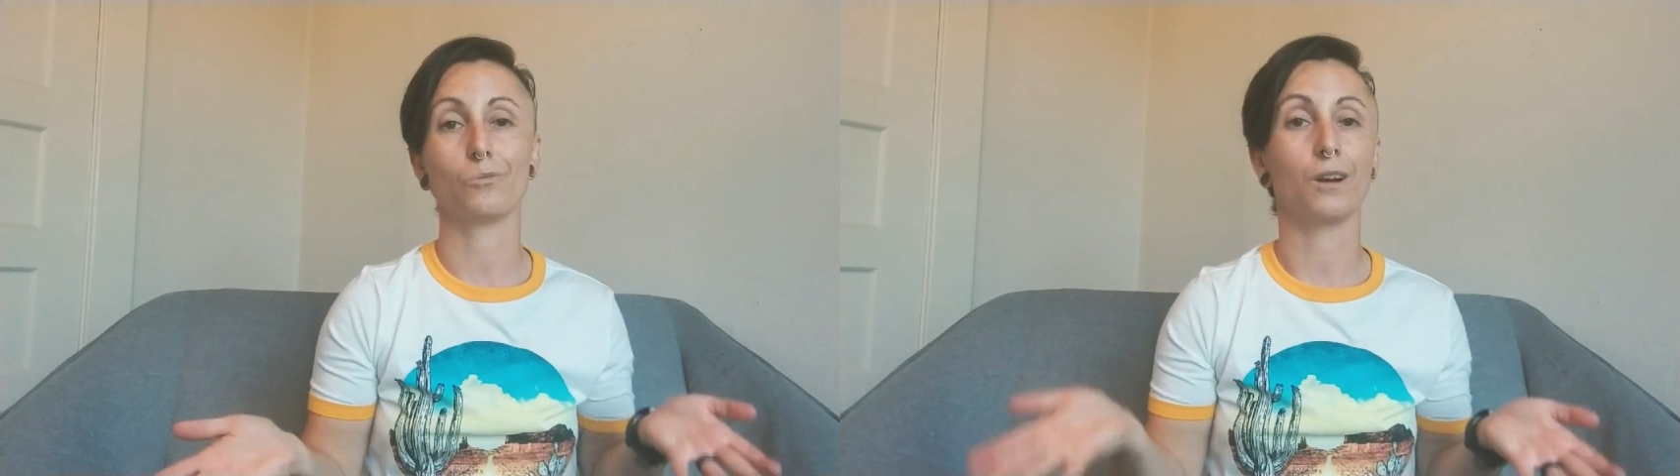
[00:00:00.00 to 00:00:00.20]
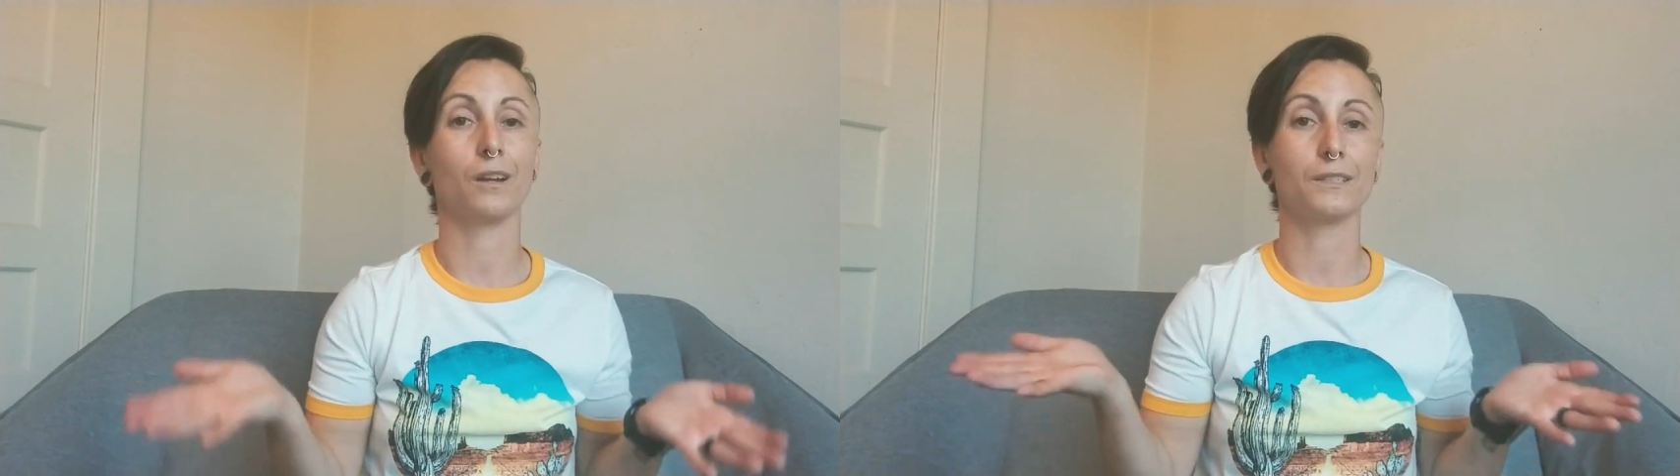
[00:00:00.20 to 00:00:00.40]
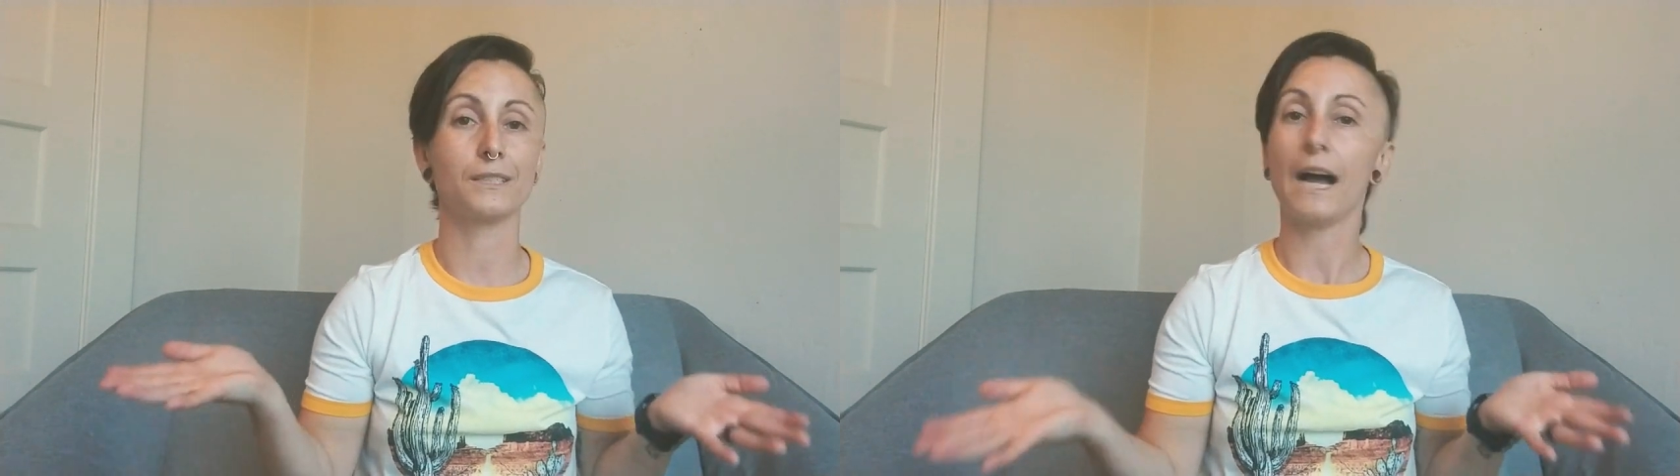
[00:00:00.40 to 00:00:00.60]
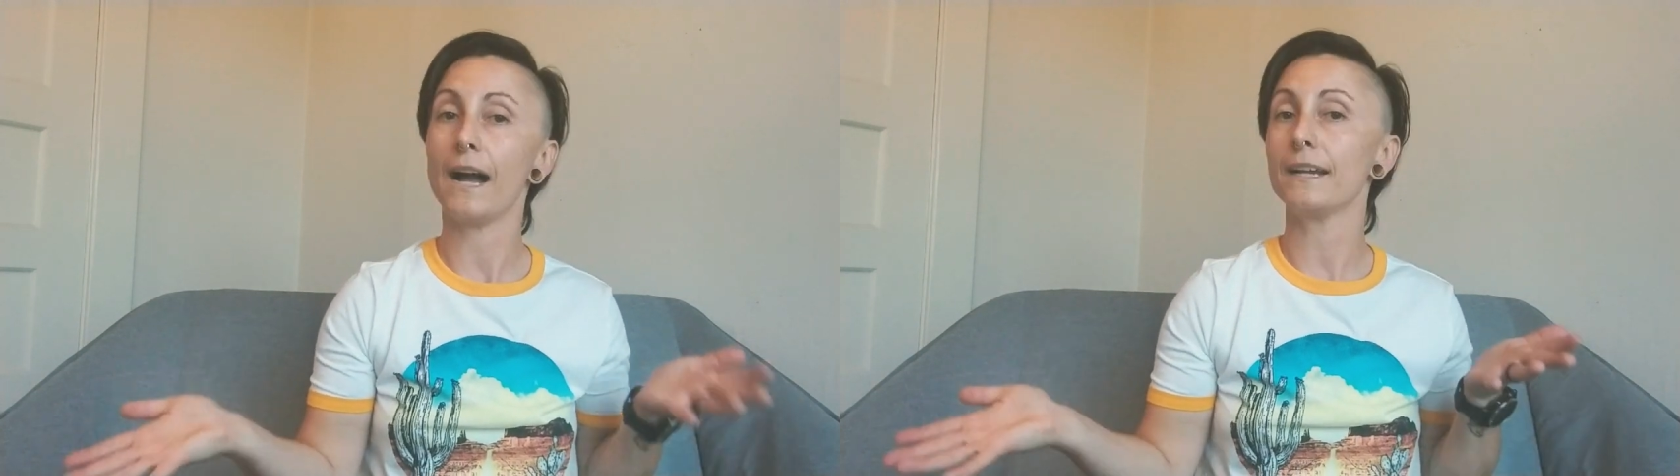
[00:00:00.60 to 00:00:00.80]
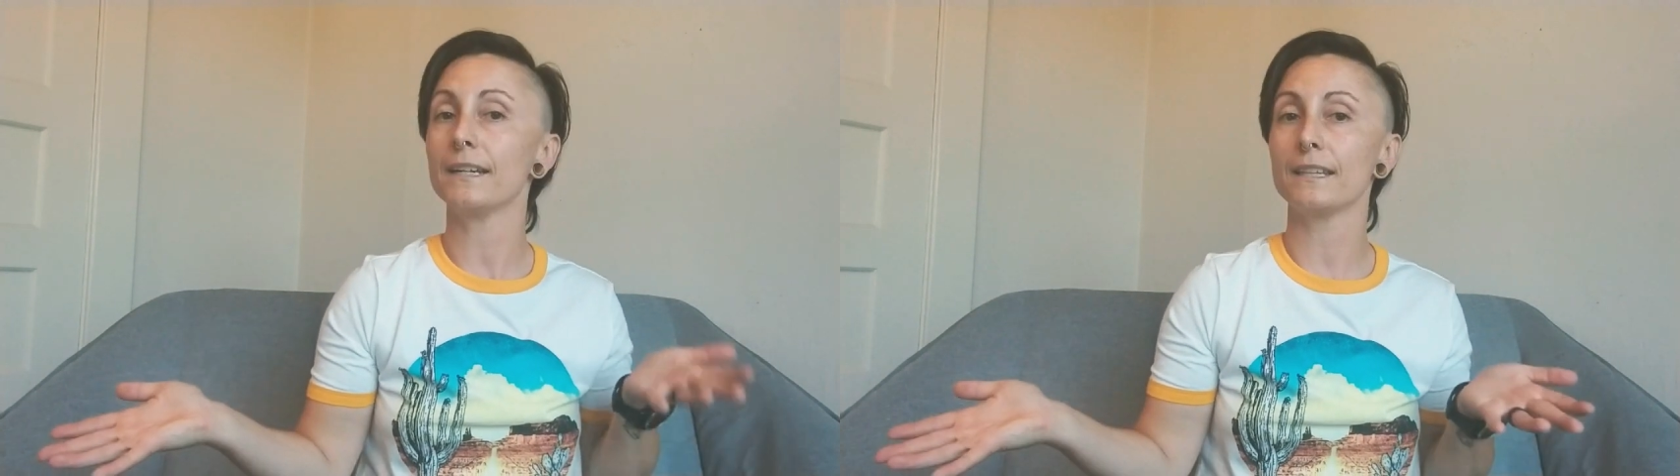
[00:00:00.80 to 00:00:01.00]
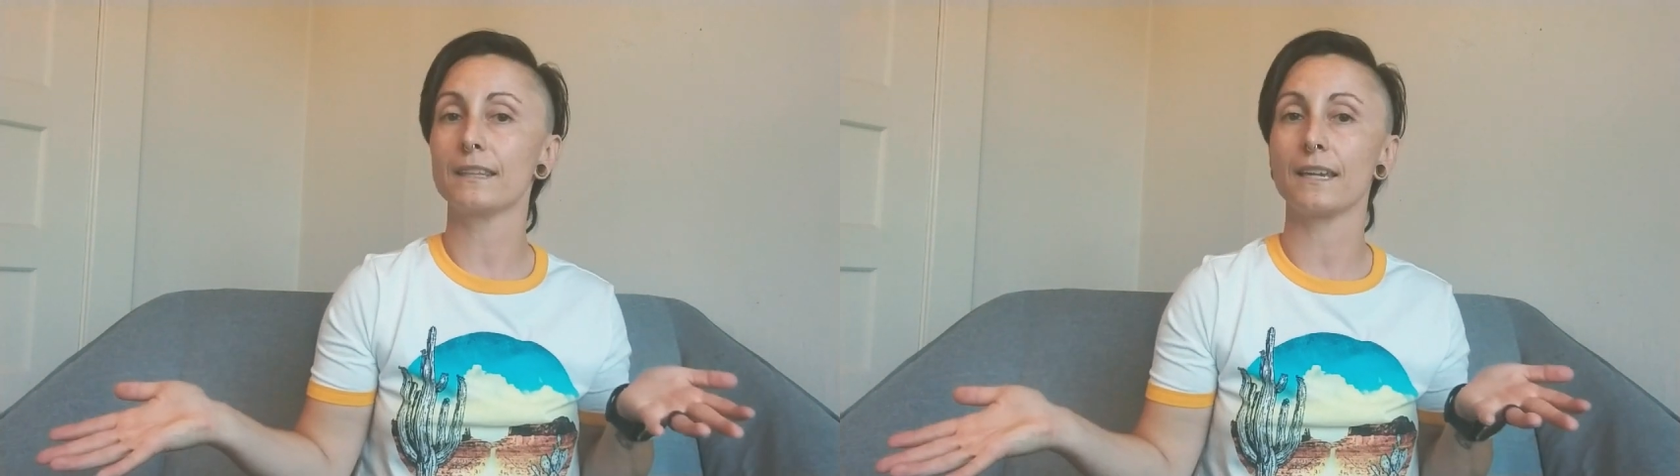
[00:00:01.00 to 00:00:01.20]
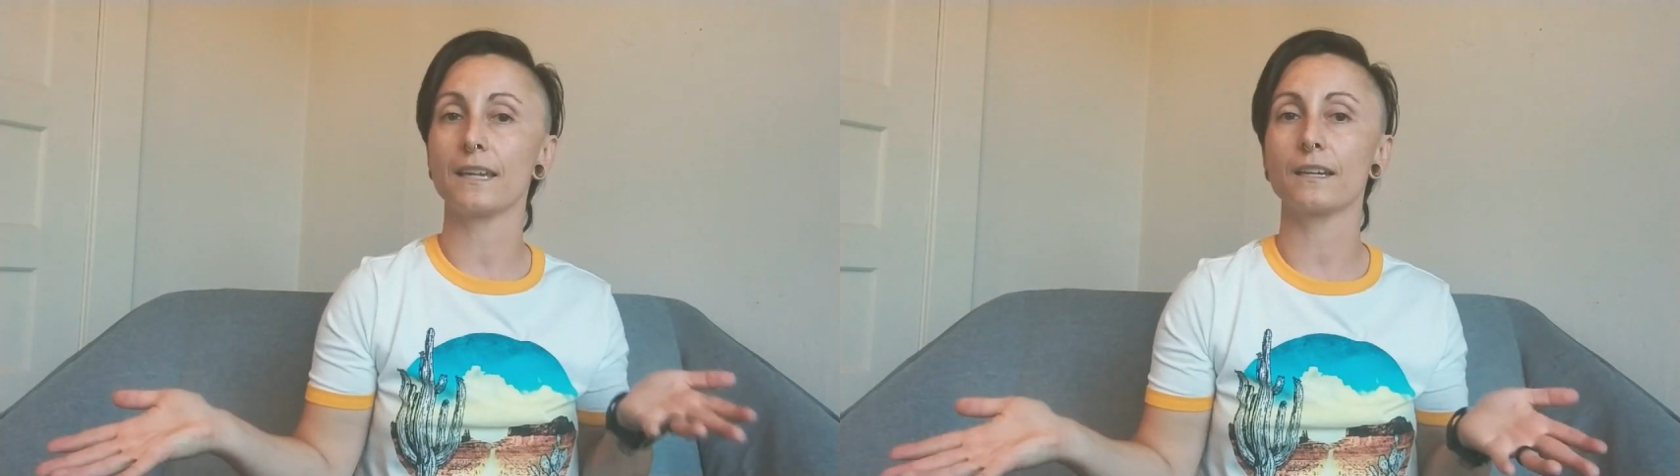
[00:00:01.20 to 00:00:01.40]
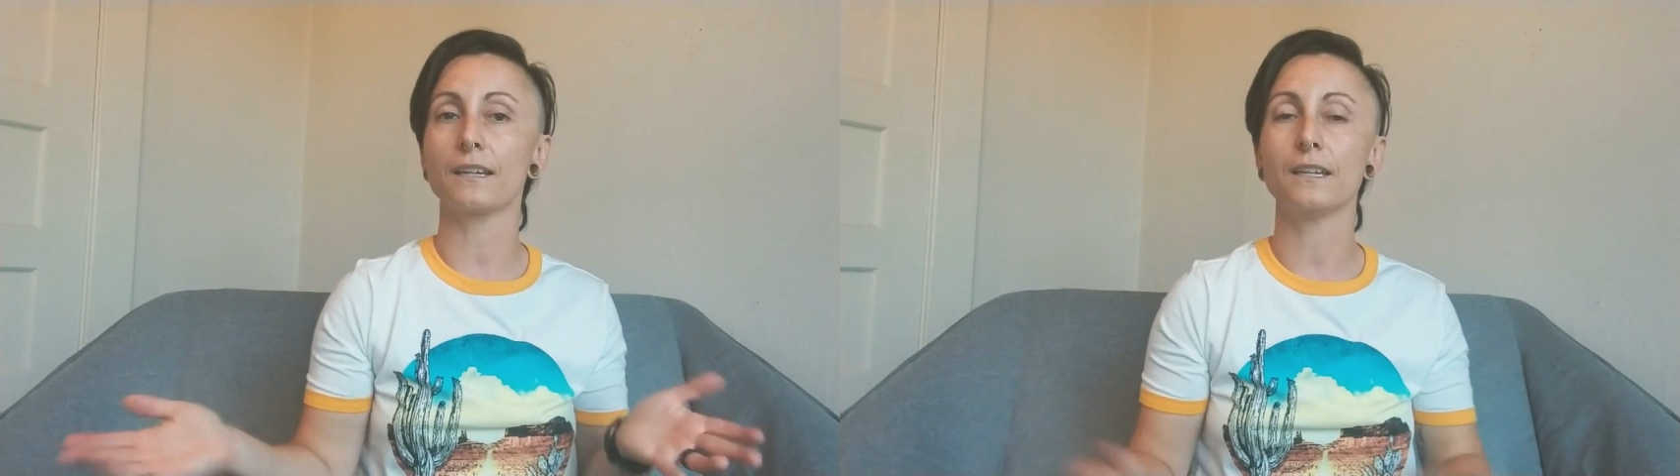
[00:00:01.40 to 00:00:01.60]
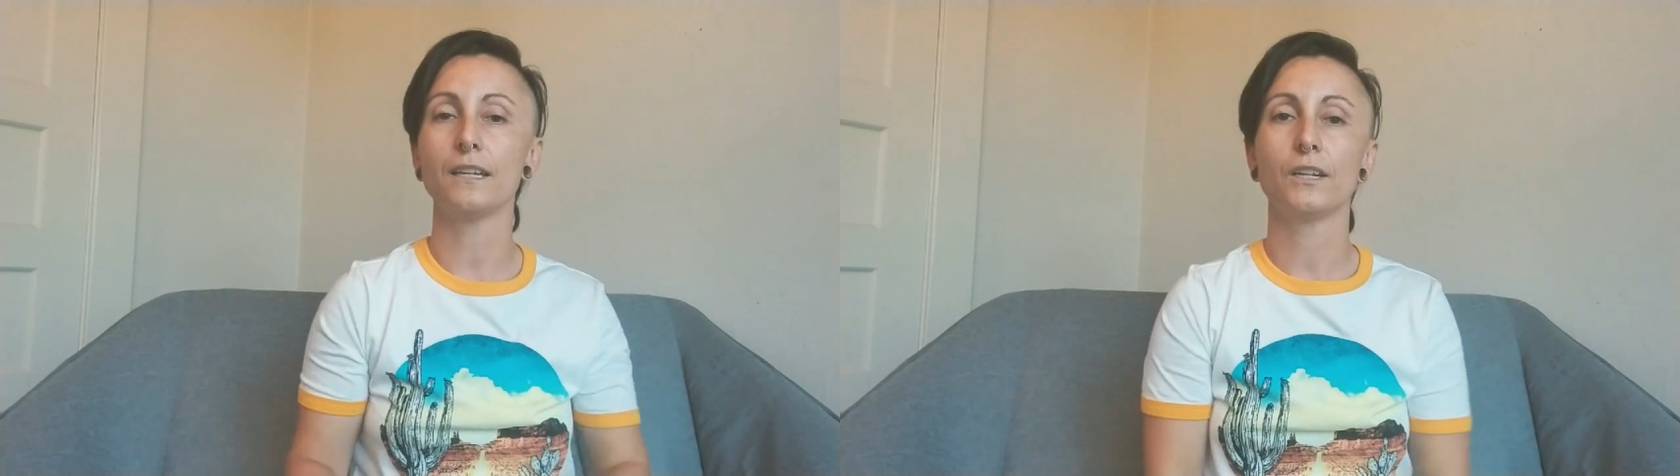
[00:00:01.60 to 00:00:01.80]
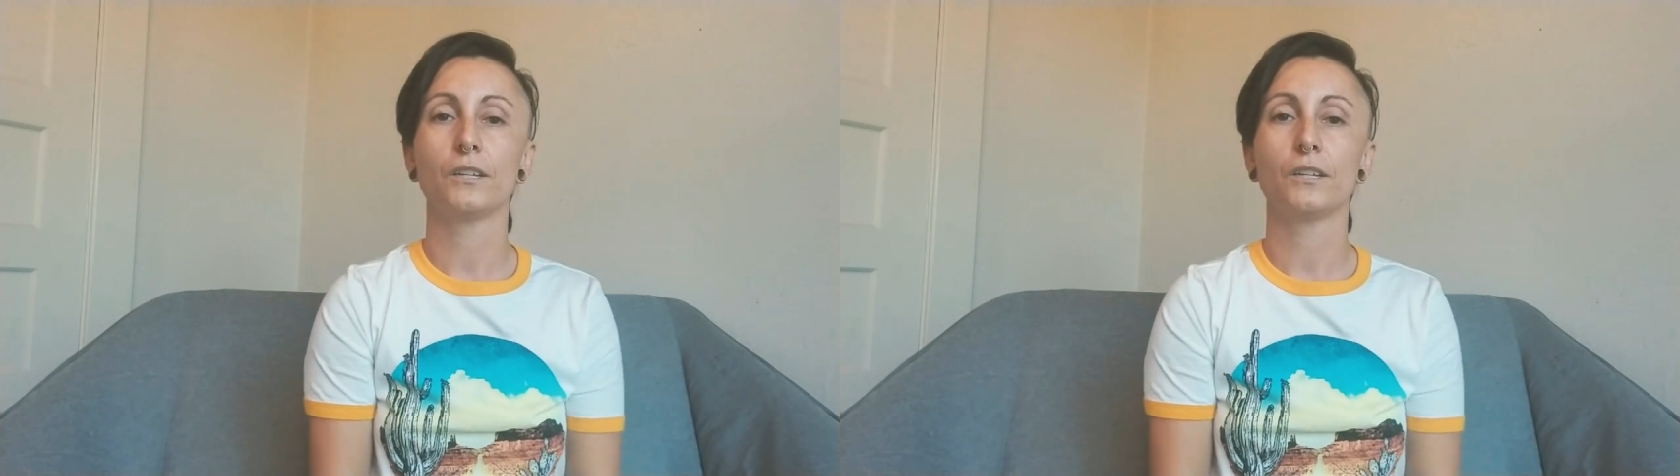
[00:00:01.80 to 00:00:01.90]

one tiny thing